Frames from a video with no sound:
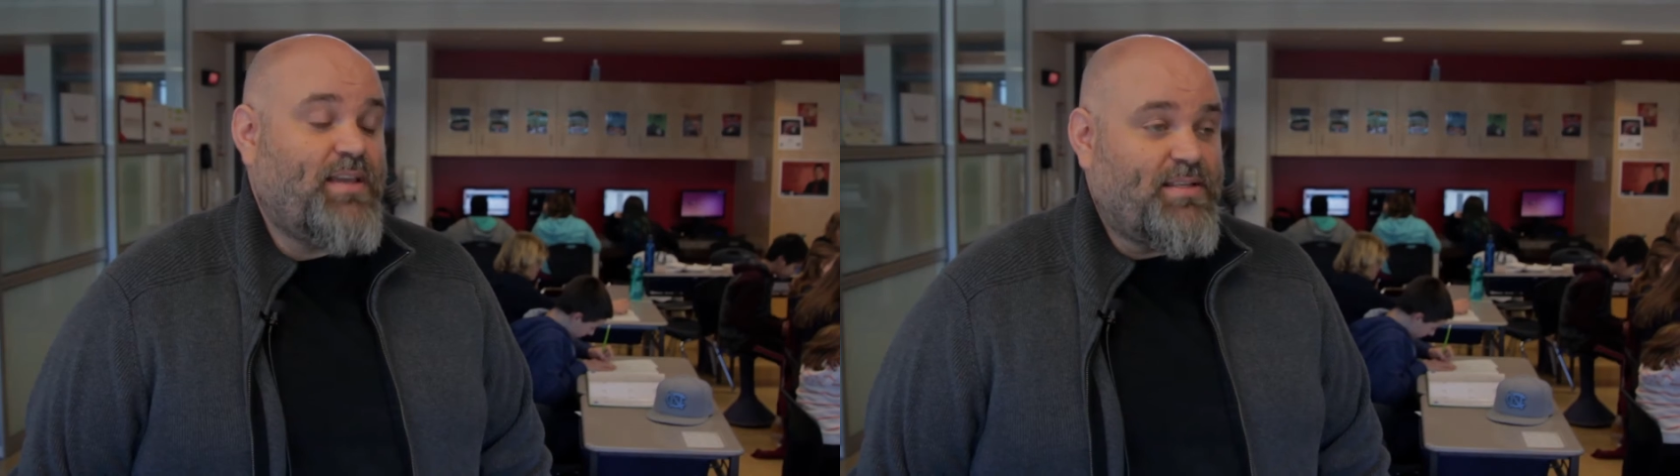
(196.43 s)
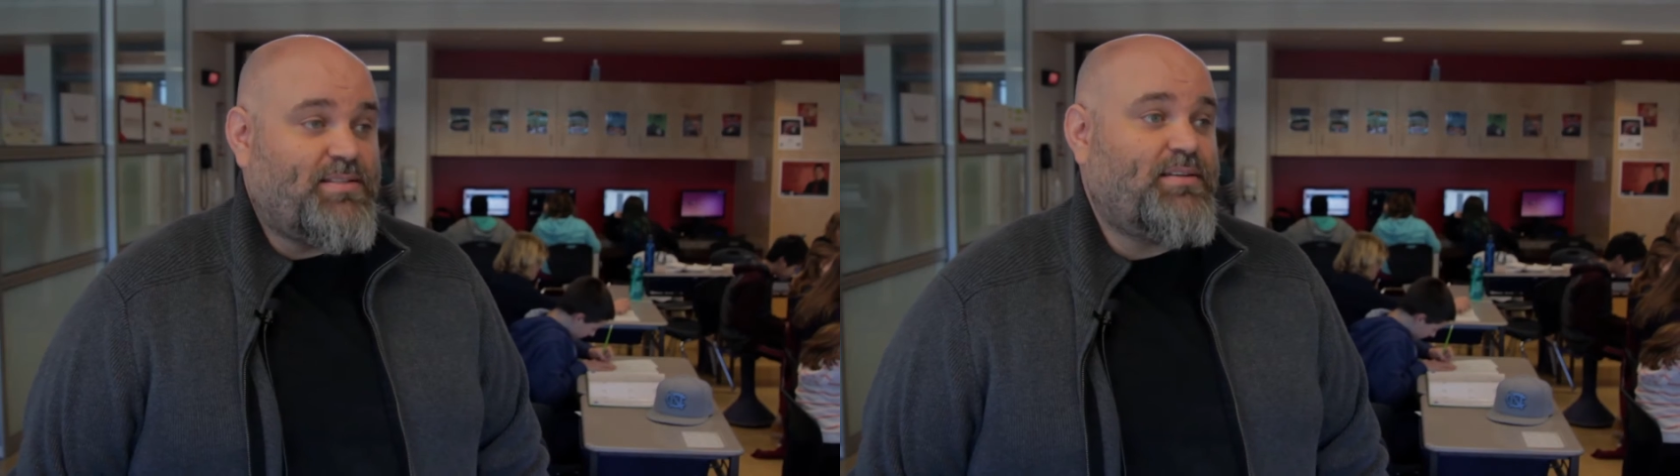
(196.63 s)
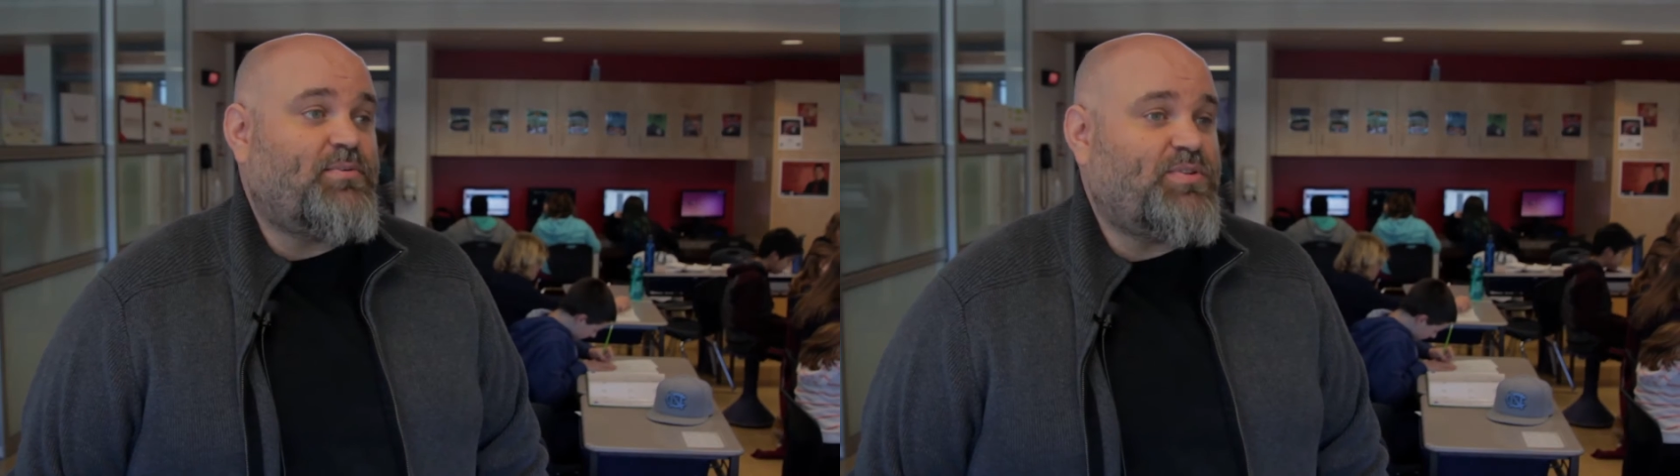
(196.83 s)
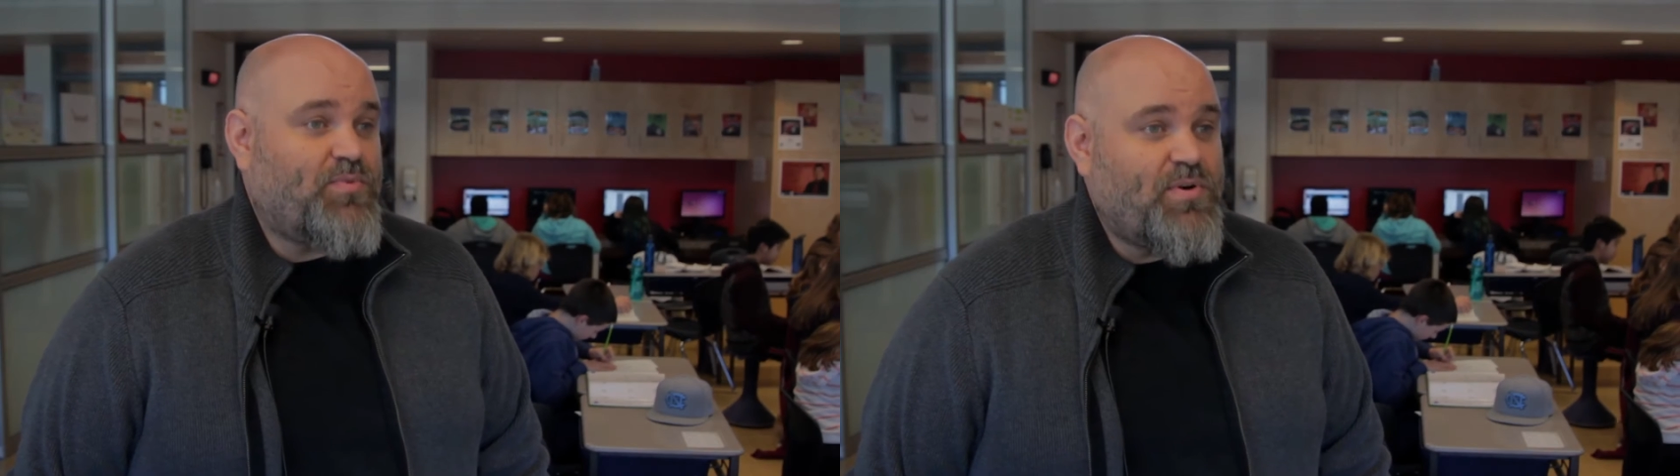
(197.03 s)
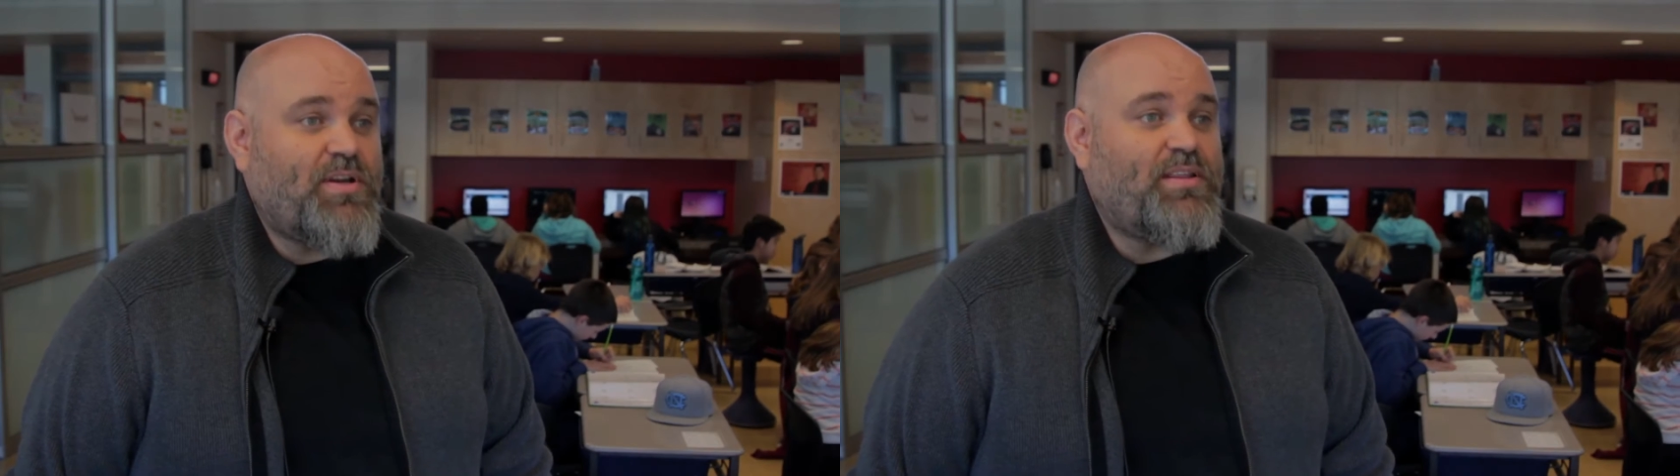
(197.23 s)
They get to
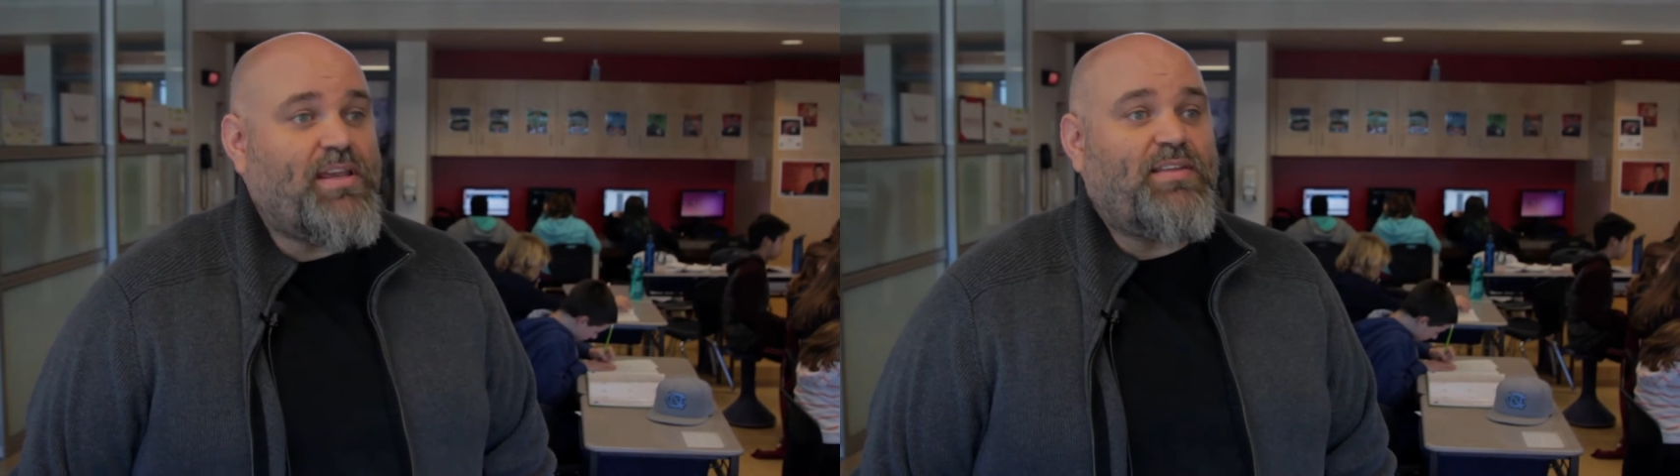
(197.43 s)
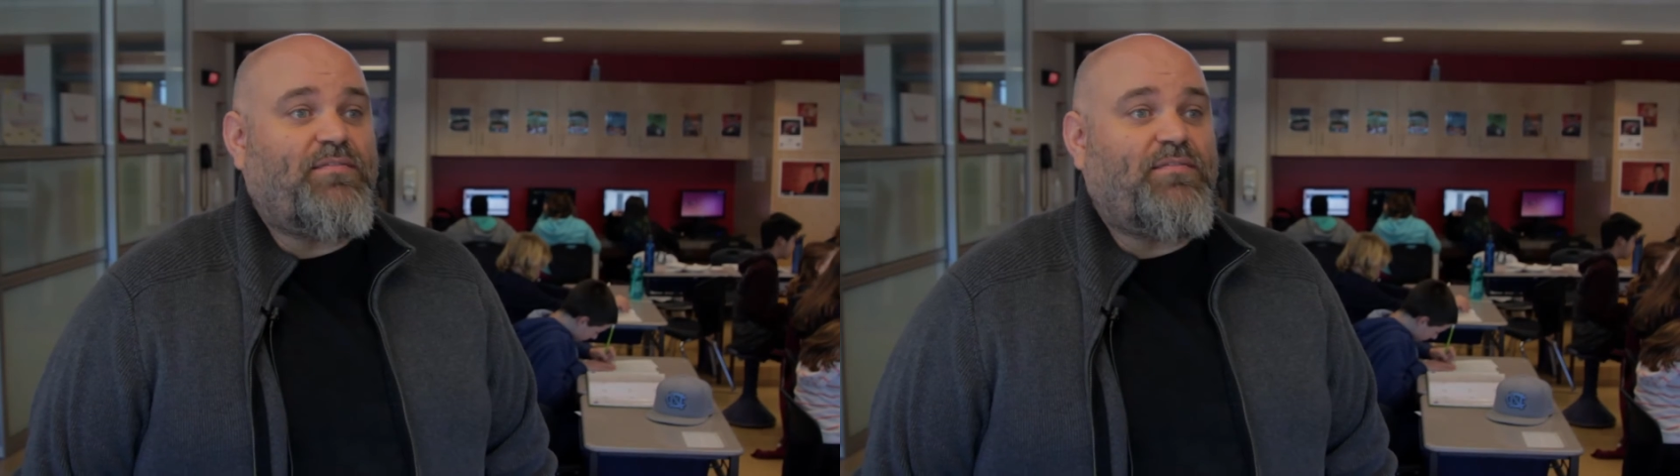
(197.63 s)
work, and they get to